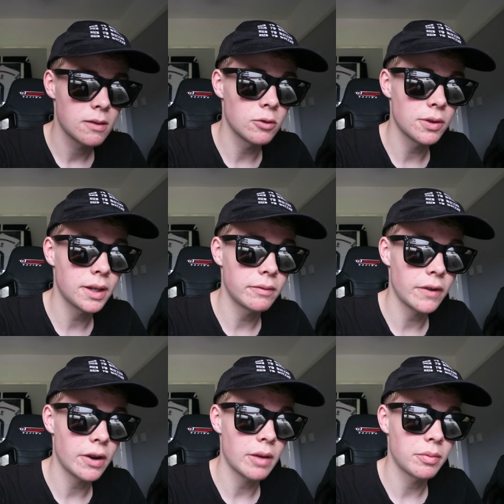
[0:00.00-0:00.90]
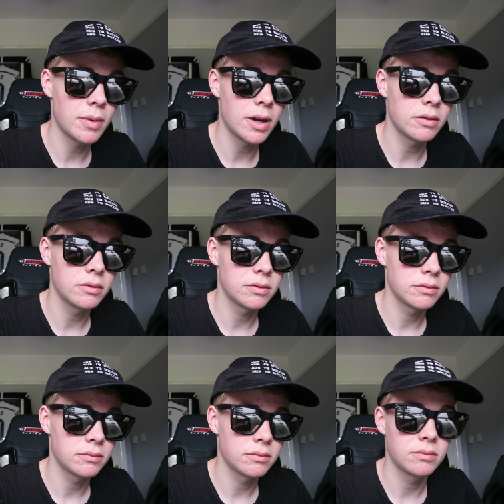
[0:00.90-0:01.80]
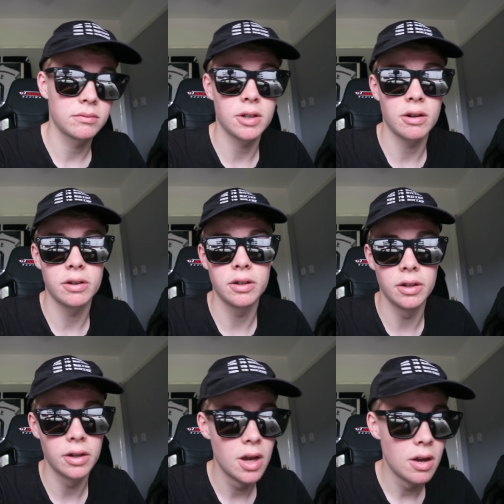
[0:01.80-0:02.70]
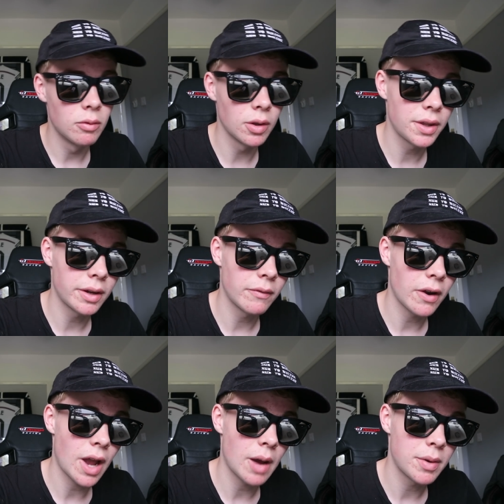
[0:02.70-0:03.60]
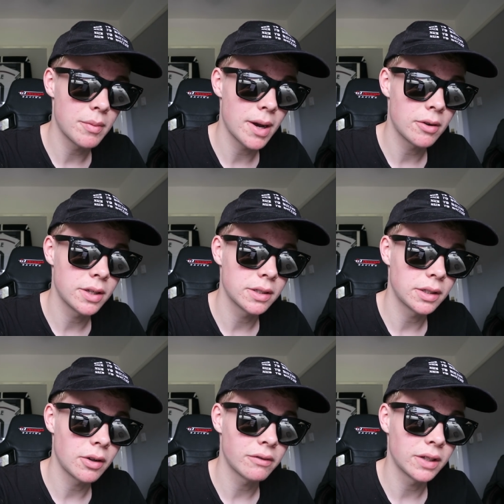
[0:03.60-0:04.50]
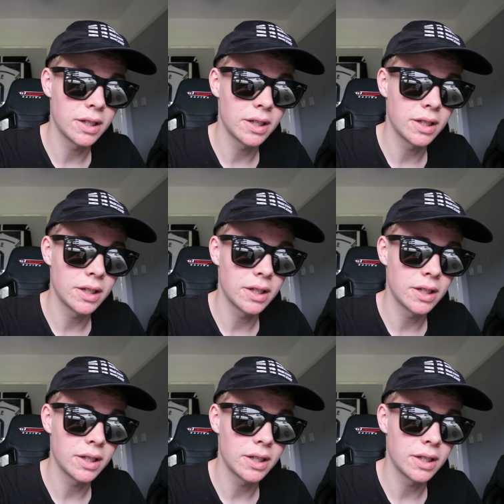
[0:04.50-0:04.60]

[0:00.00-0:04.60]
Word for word: One thing I'm very happy about, Gerald, uh, one thing I'm very happy about is I don't have a